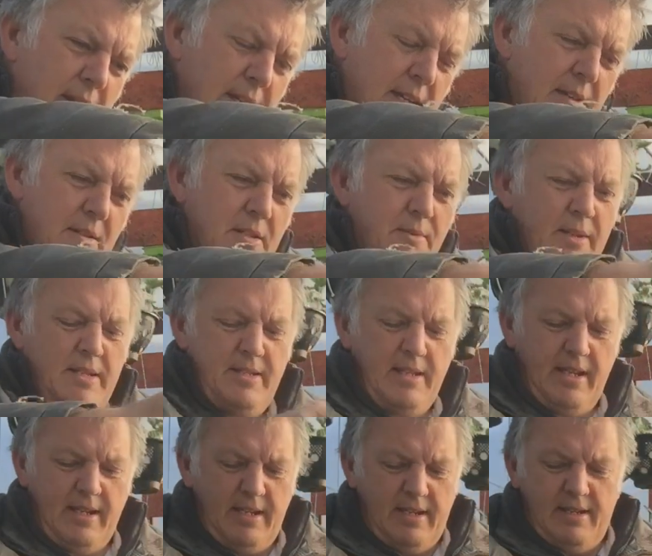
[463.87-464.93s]
keep
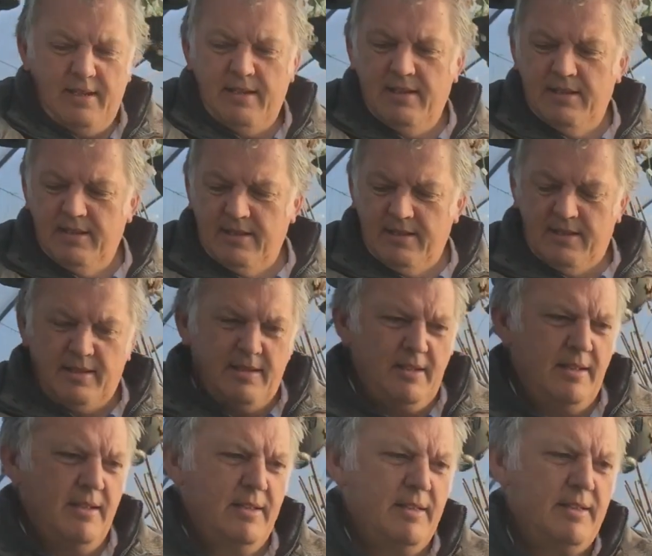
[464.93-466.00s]
twisting
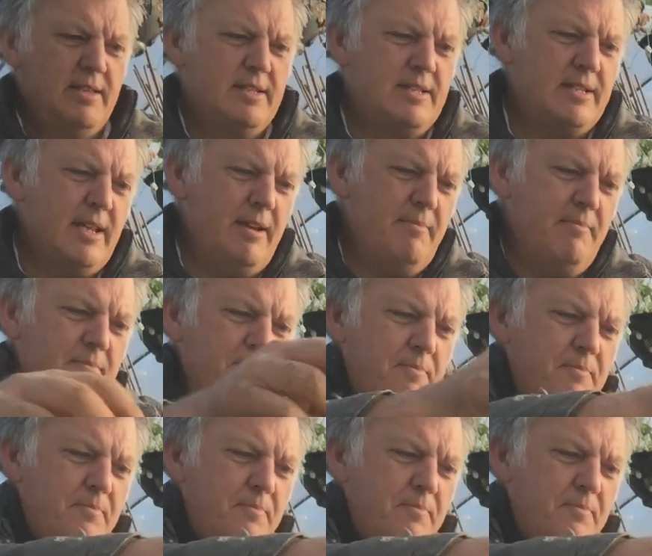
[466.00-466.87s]
the stem